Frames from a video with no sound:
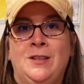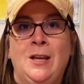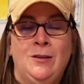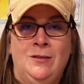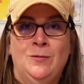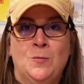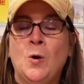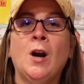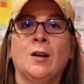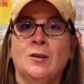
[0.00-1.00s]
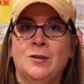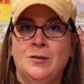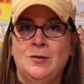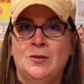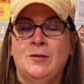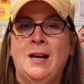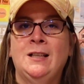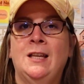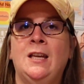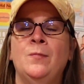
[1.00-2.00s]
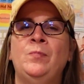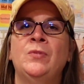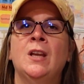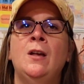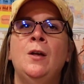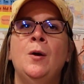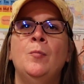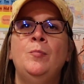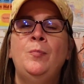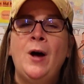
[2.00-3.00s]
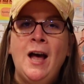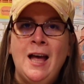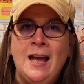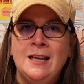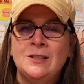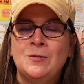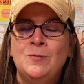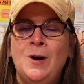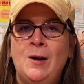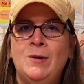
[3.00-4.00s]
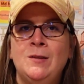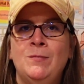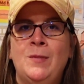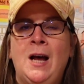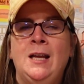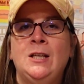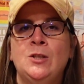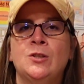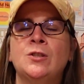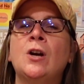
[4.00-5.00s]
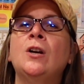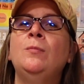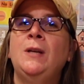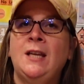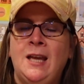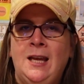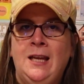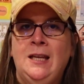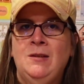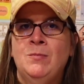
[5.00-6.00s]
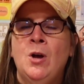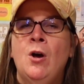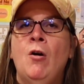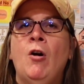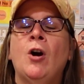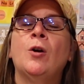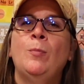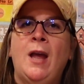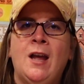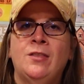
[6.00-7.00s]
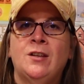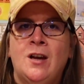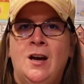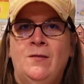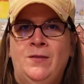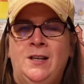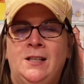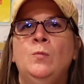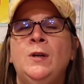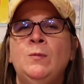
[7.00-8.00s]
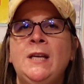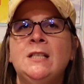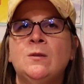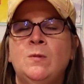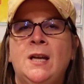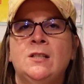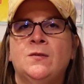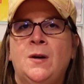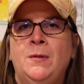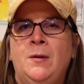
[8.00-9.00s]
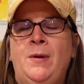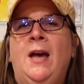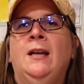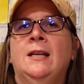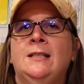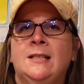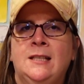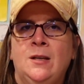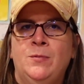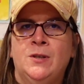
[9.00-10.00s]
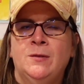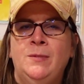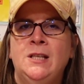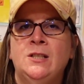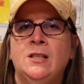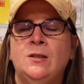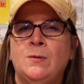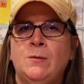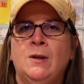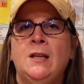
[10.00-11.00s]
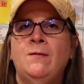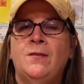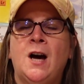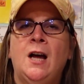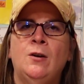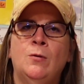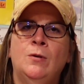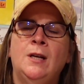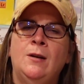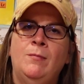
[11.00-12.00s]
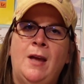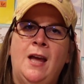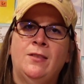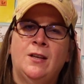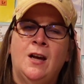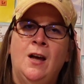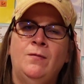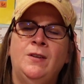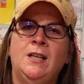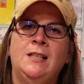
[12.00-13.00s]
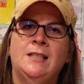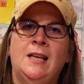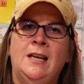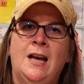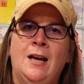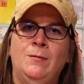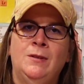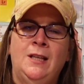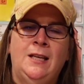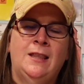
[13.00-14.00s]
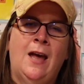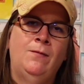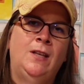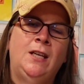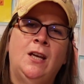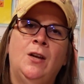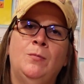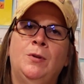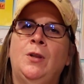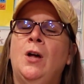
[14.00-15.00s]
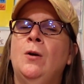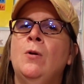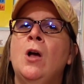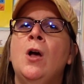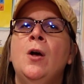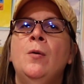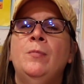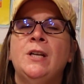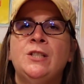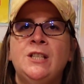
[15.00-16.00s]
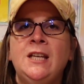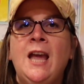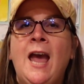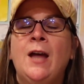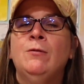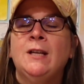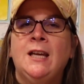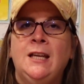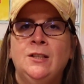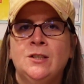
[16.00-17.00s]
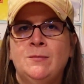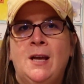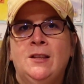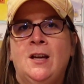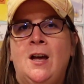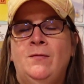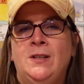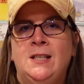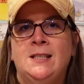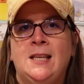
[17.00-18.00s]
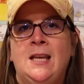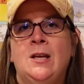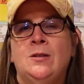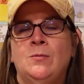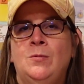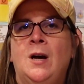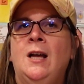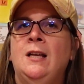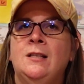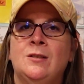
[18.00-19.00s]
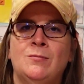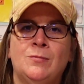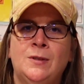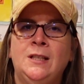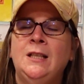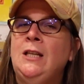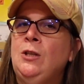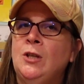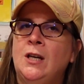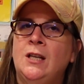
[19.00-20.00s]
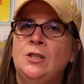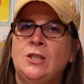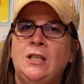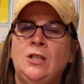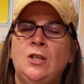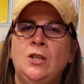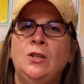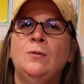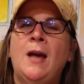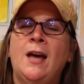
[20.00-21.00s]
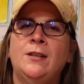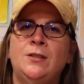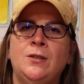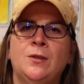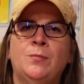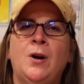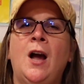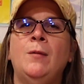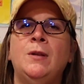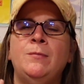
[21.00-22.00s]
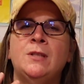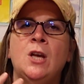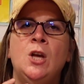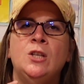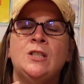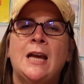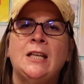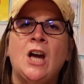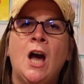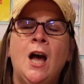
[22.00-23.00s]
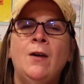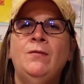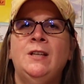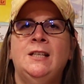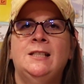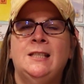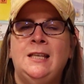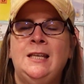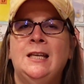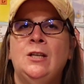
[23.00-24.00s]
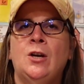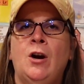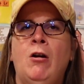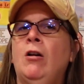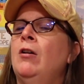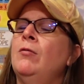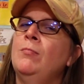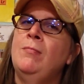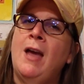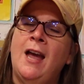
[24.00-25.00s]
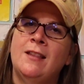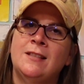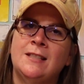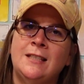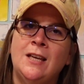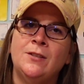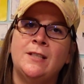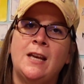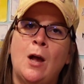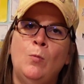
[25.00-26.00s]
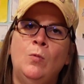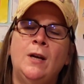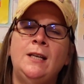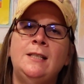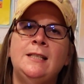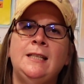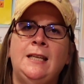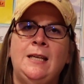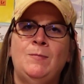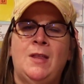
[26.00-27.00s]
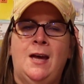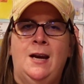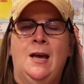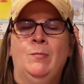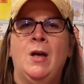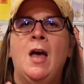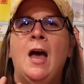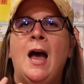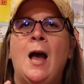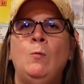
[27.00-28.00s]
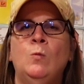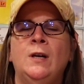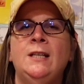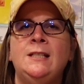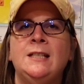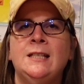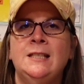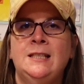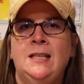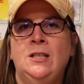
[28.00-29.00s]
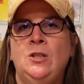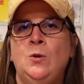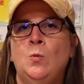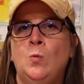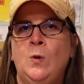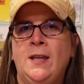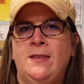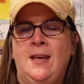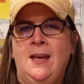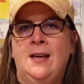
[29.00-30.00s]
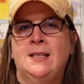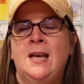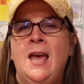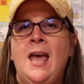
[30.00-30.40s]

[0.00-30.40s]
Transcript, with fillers: they work correctly. But what was, my concern became her math confidence. When we switched from Abeka to Singapore Dimensions, we really fought on math confidence and I will link that video below. But she had regained her math confidence. It was really good. She knew how to do the problems. She had confidence in her math skills and I wanted to keep that up. I wanted to continue with it.